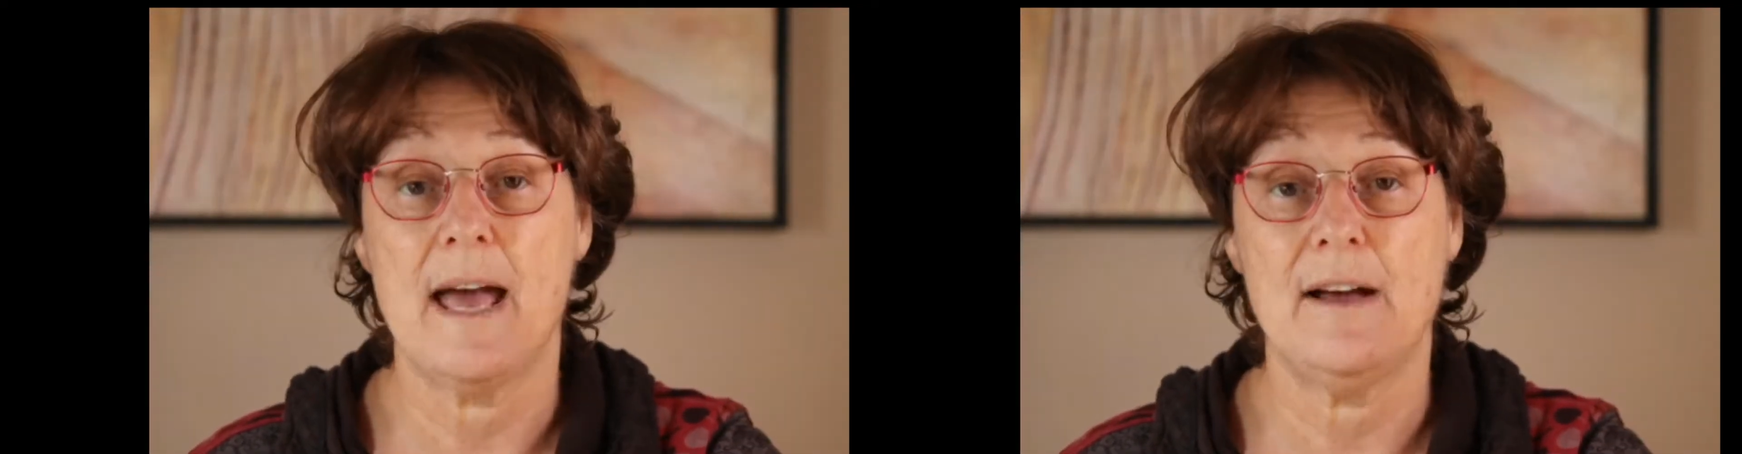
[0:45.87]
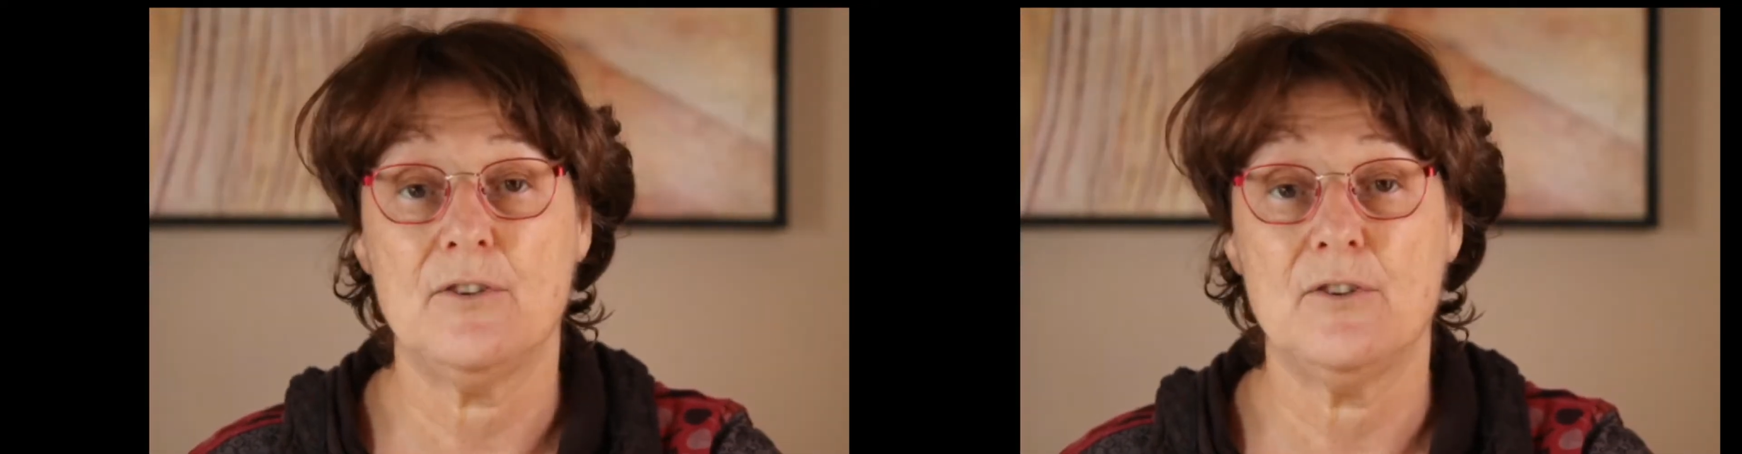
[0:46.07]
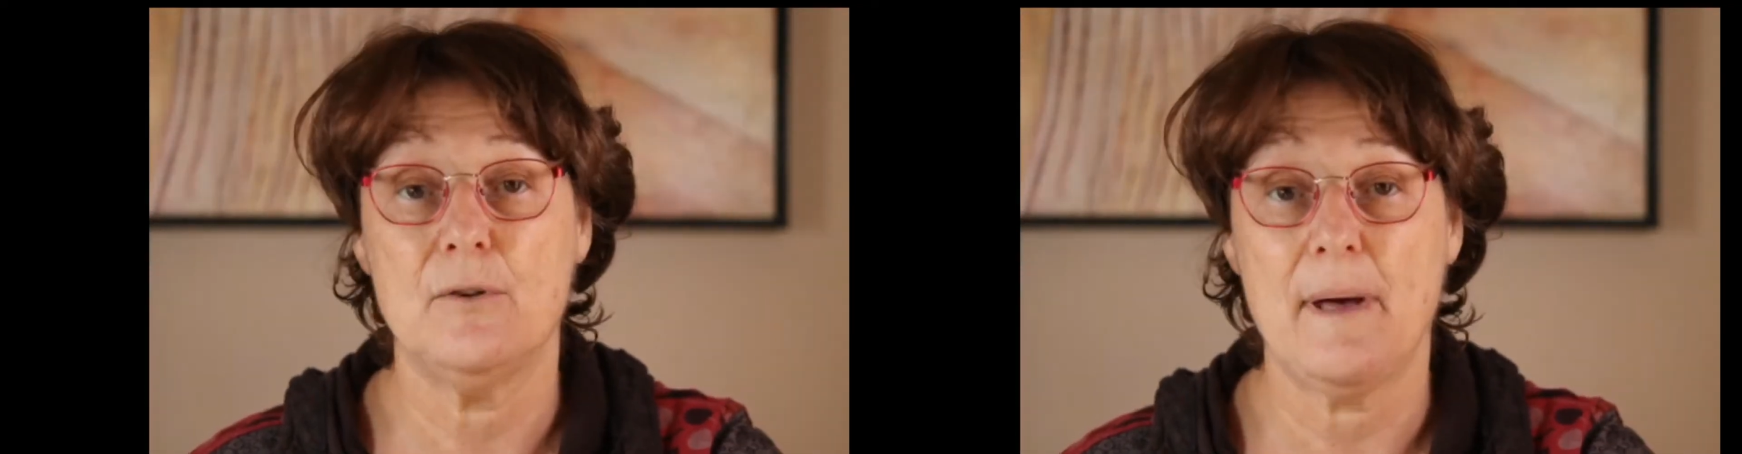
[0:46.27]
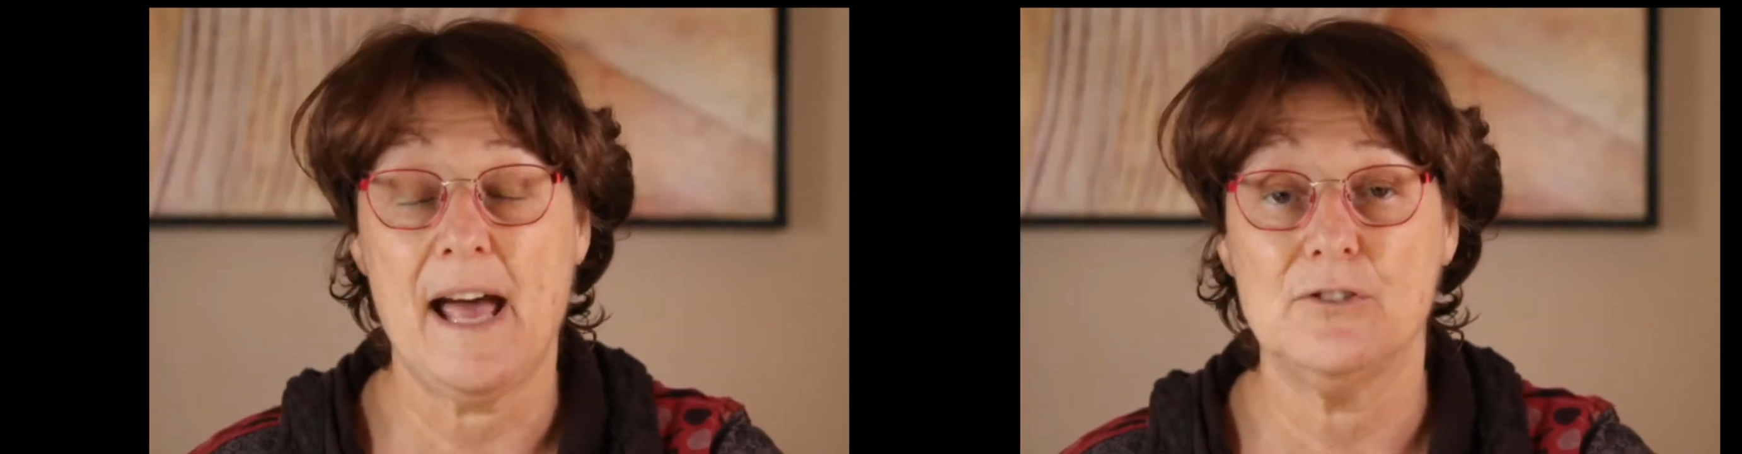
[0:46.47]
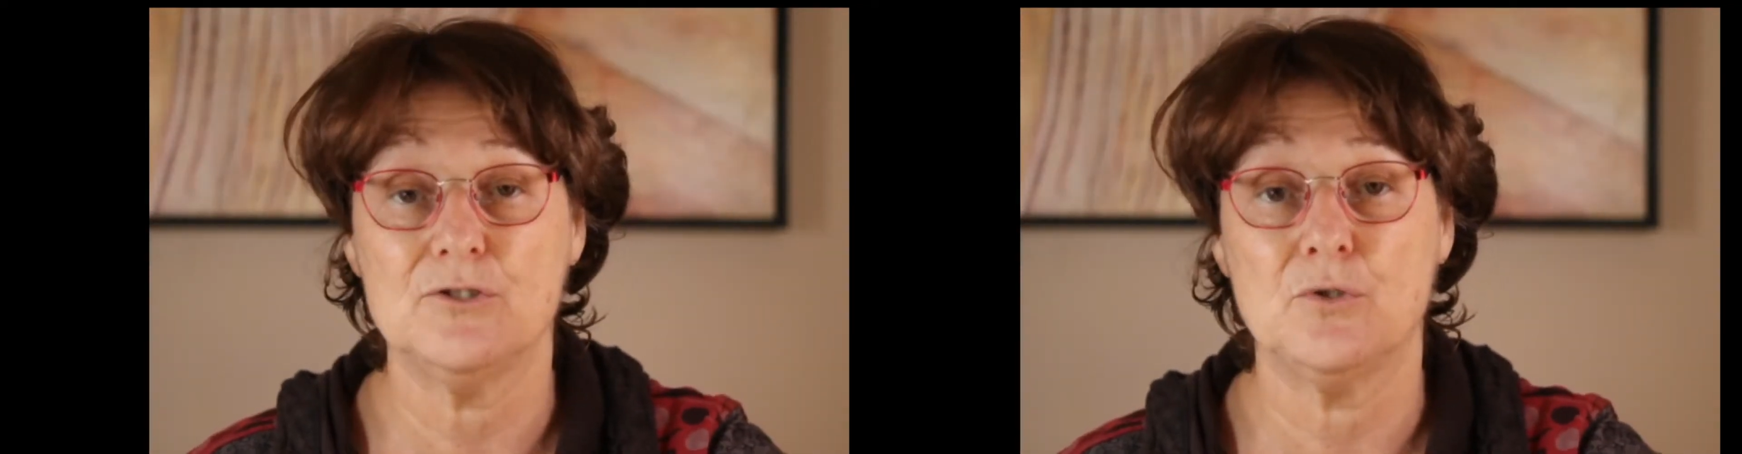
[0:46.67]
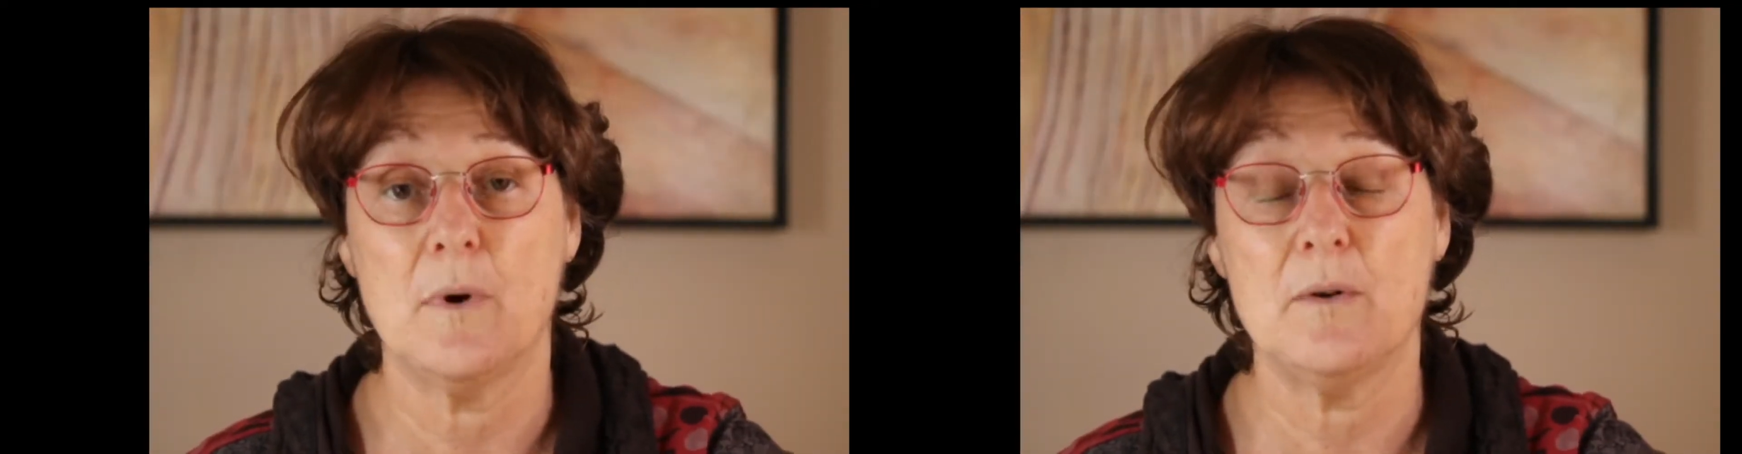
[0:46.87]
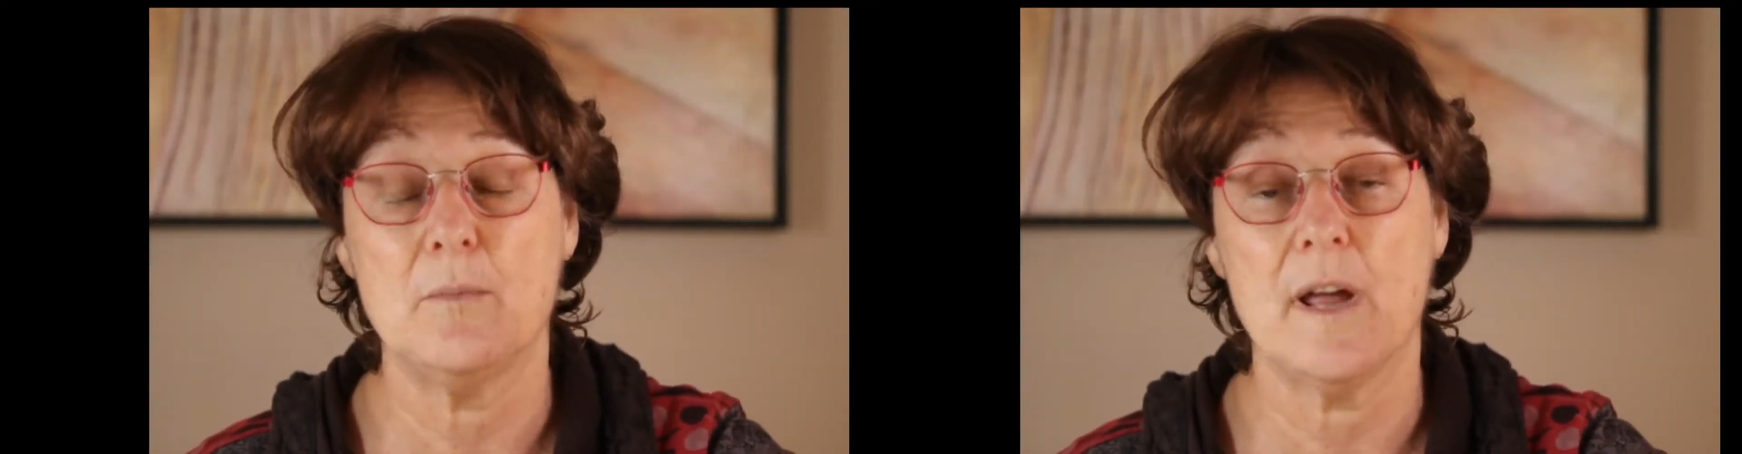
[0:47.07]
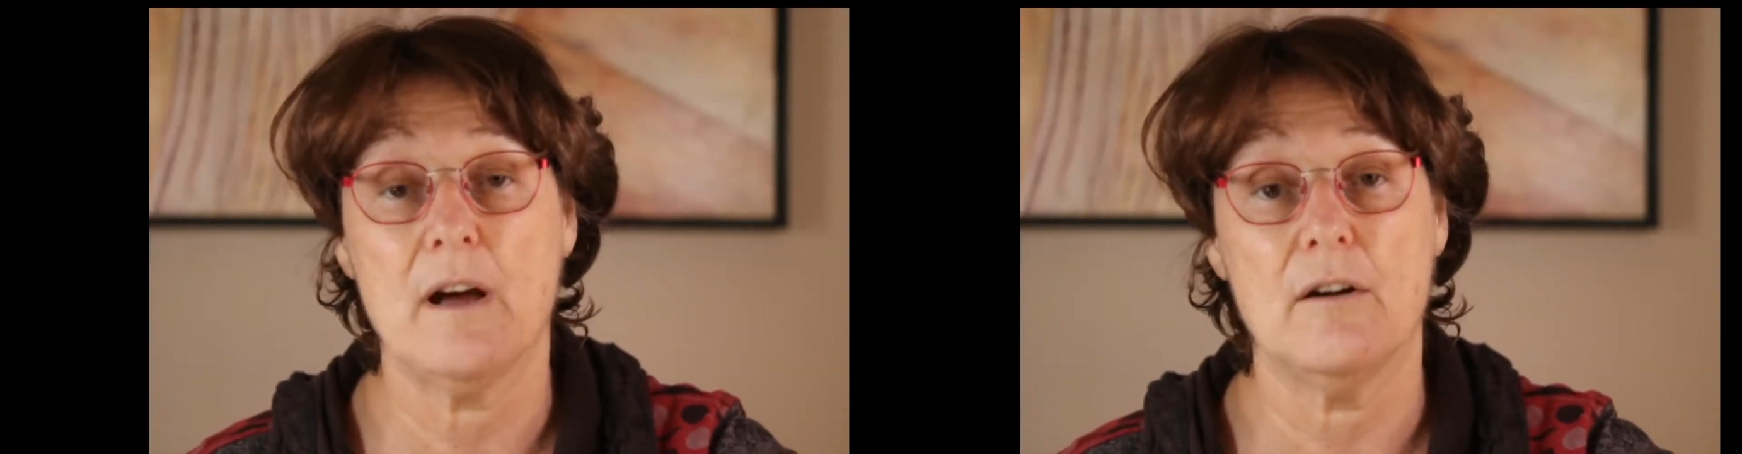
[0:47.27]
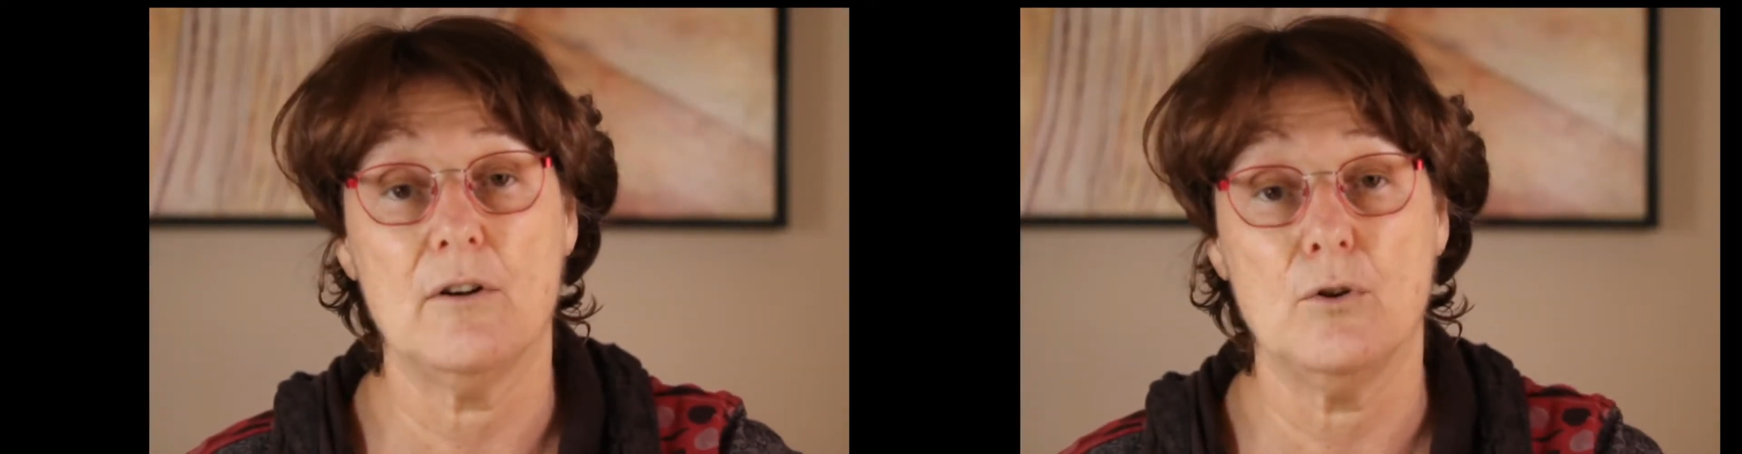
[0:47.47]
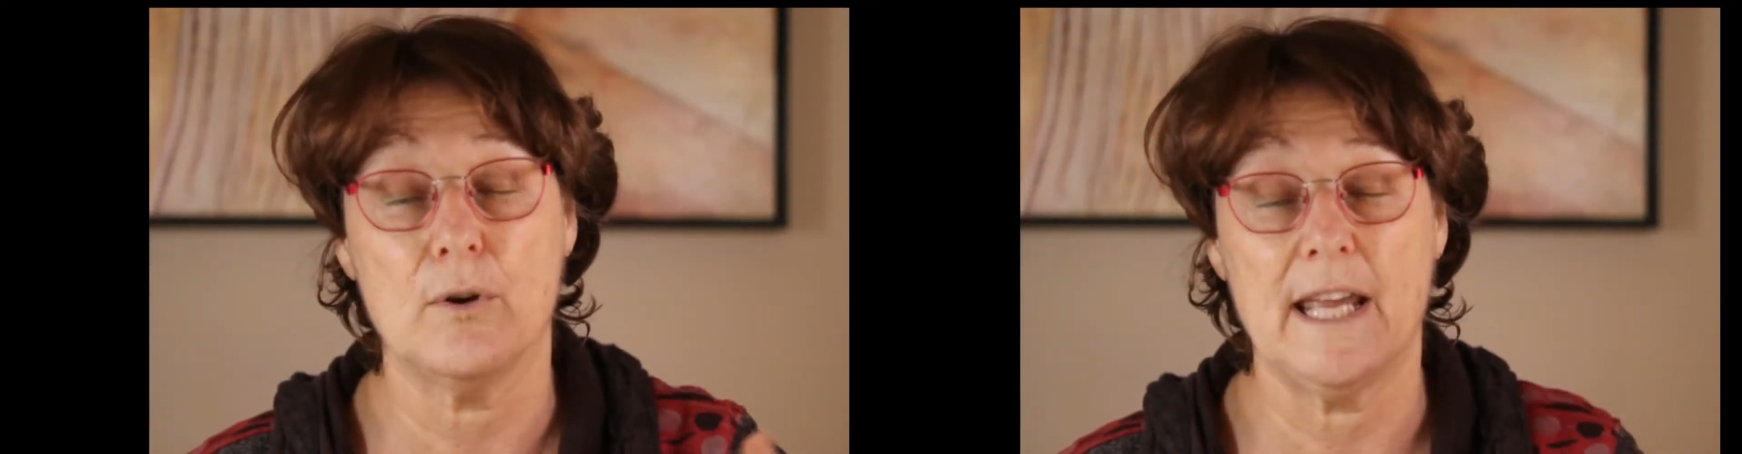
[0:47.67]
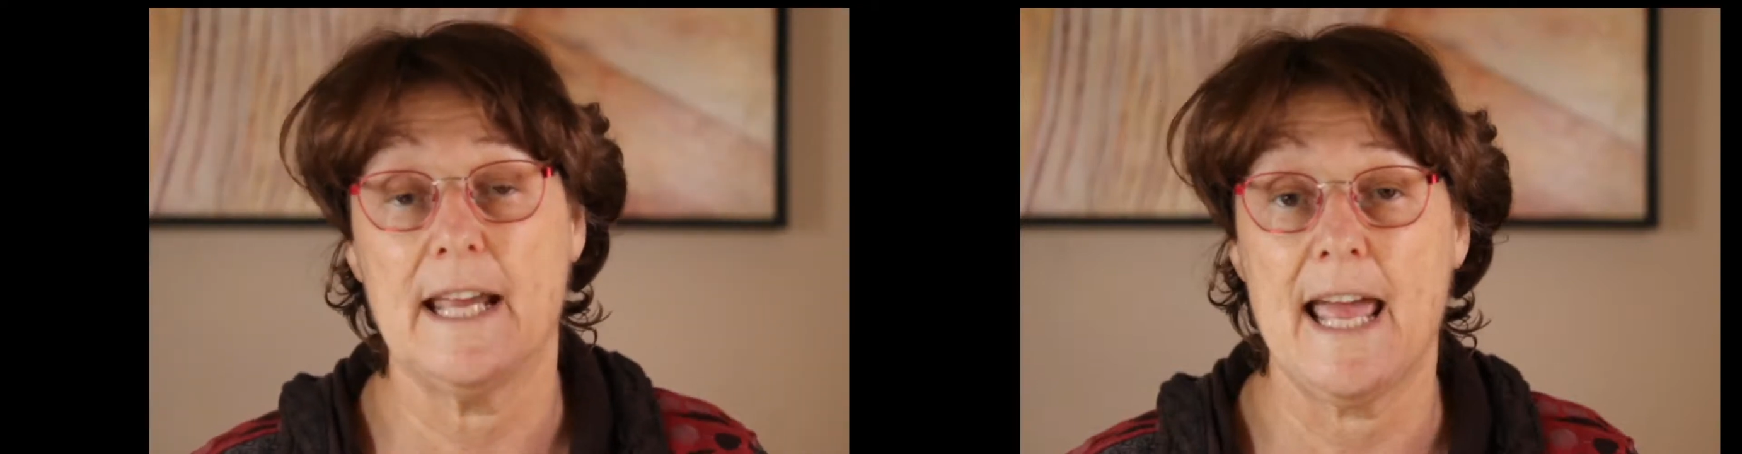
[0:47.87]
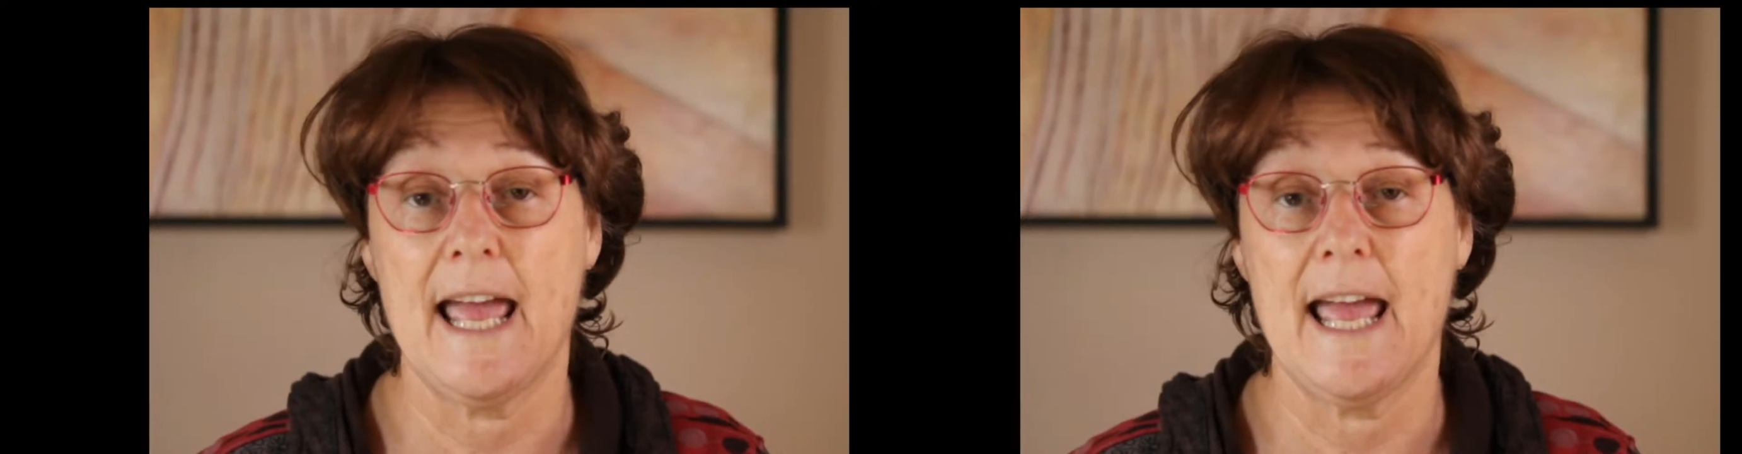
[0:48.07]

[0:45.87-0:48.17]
out and about when we are looking